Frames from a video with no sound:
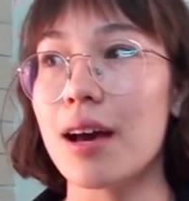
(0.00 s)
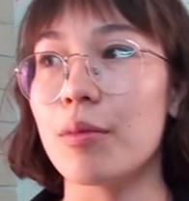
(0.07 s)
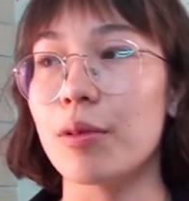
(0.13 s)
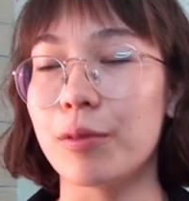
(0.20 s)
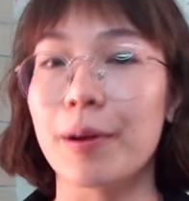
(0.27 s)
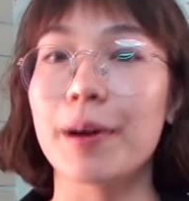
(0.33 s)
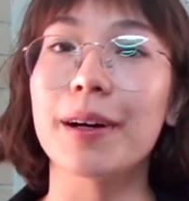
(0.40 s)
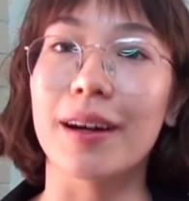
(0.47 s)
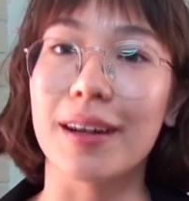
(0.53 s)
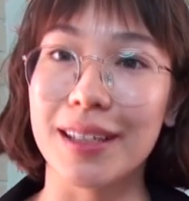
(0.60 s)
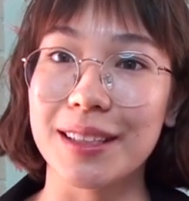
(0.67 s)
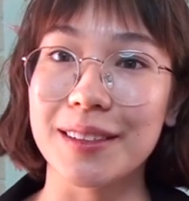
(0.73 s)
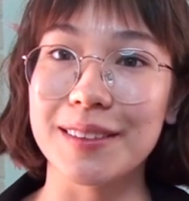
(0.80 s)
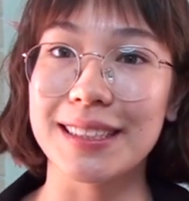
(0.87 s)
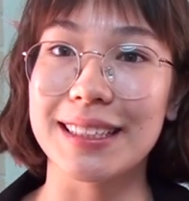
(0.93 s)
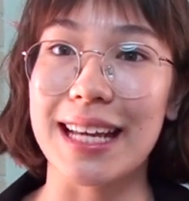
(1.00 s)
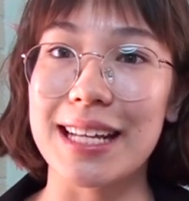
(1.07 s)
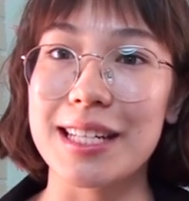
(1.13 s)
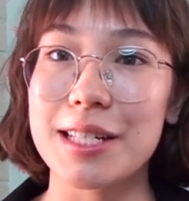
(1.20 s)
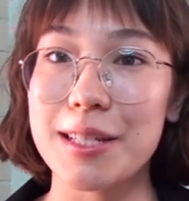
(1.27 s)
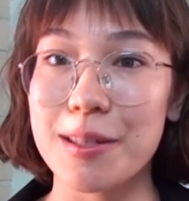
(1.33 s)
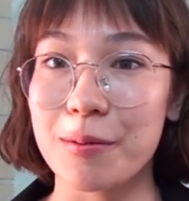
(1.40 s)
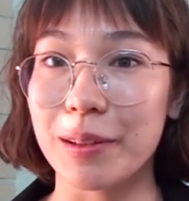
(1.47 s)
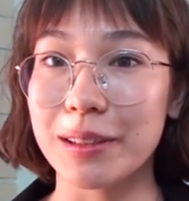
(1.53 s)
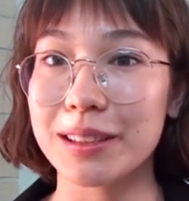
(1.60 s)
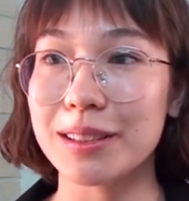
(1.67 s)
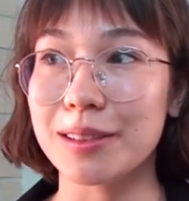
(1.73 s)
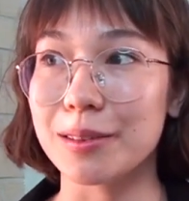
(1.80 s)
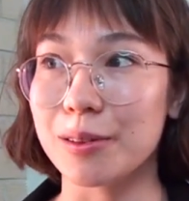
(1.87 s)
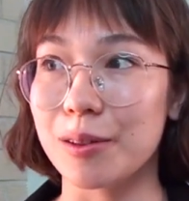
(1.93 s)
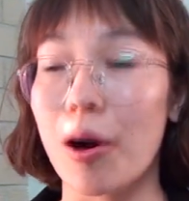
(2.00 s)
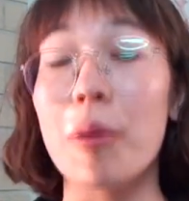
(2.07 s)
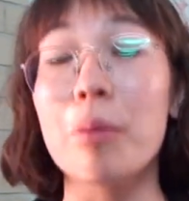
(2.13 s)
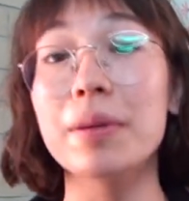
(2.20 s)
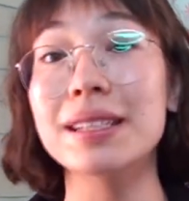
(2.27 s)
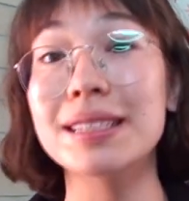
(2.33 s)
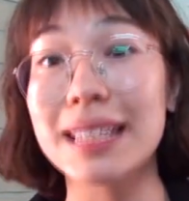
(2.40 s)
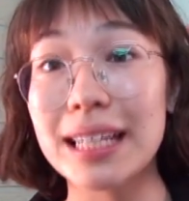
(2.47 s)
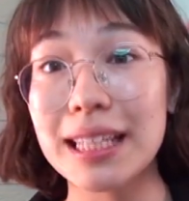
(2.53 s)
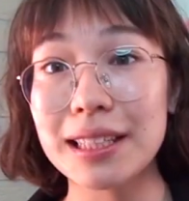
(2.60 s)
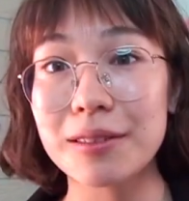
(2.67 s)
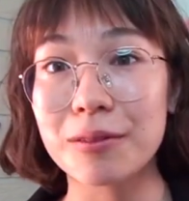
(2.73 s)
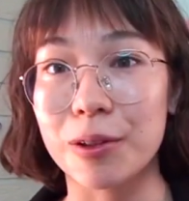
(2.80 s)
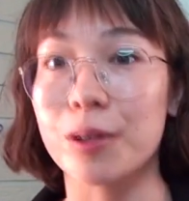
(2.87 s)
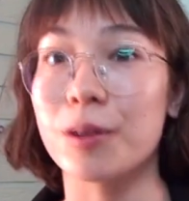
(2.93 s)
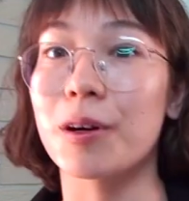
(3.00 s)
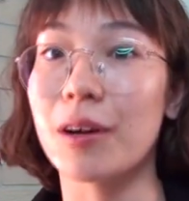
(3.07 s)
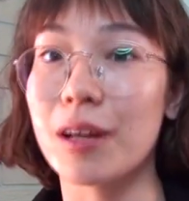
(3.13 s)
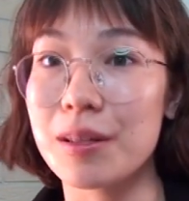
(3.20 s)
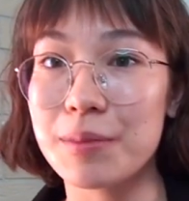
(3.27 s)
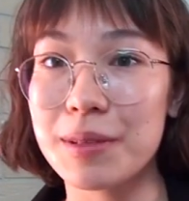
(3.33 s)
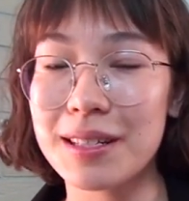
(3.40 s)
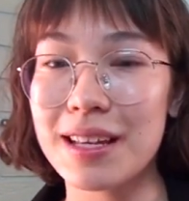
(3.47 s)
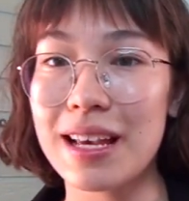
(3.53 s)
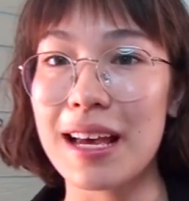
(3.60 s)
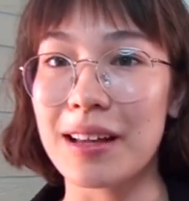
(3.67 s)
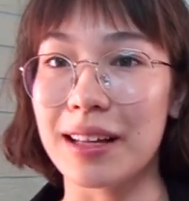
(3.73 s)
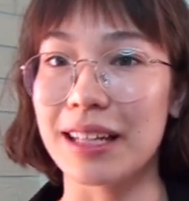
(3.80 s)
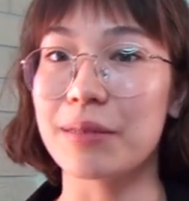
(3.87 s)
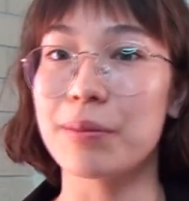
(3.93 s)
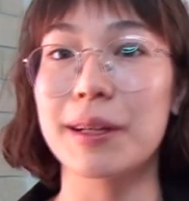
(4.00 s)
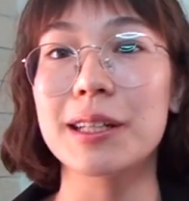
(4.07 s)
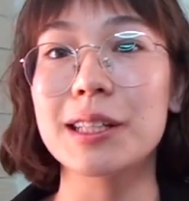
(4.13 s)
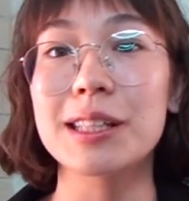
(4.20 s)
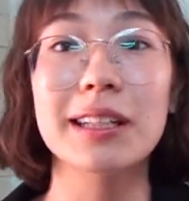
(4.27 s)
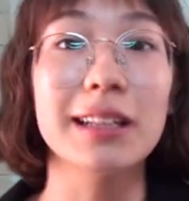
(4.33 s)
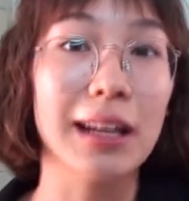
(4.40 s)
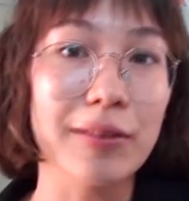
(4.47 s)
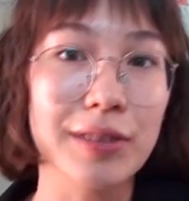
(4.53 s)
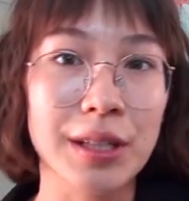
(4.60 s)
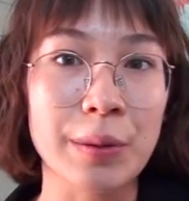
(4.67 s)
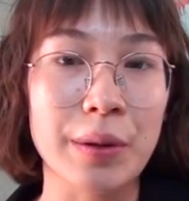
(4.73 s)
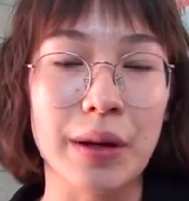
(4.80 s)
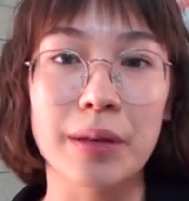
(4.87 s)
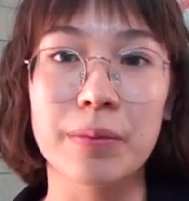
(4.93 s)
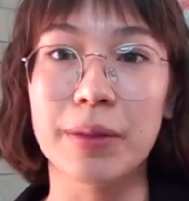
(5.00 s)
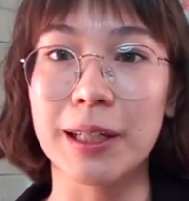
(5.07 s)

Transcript: Beauvoir argues that she wants to compensate for her husband, like, because she loves him and